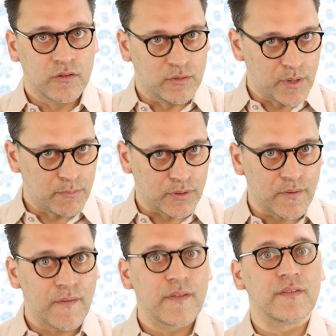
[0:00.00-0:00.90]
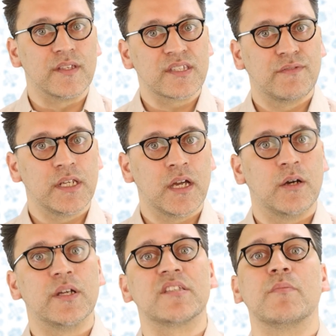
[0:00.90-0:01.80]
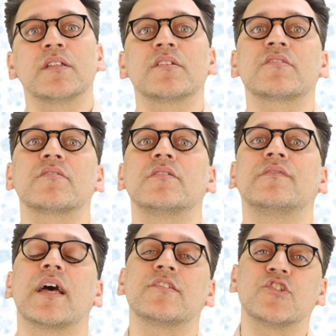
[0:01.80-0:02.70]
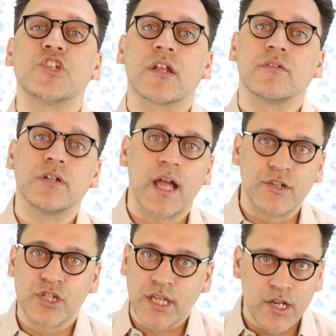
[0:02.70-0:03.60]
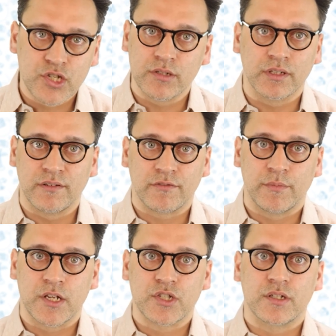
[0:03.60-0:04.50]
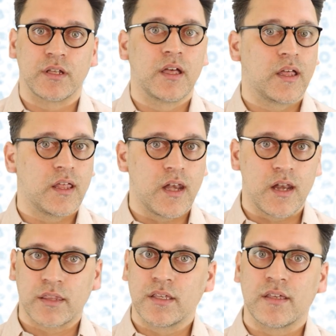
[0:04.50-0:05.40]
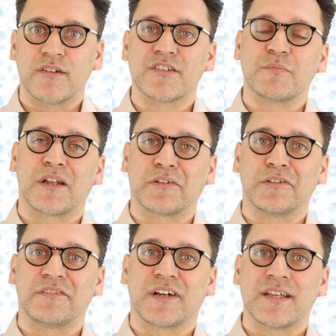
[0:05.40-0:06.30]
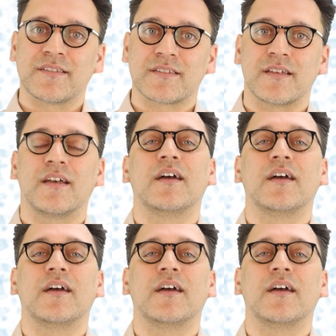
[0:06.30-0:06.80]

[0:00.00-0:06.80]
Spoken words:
Remember, this video is meant to serve as general educational information. Nothing here is medical advice.